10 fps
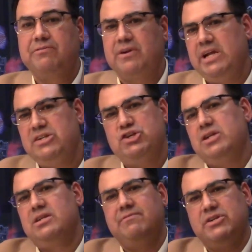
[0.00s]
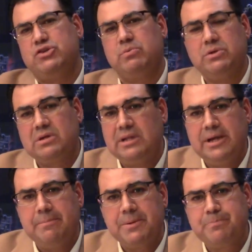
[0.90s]
for each individual
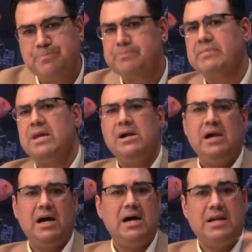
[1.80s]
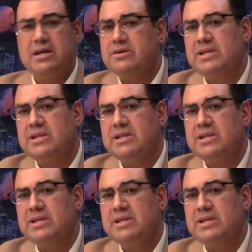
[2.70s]
clip. Another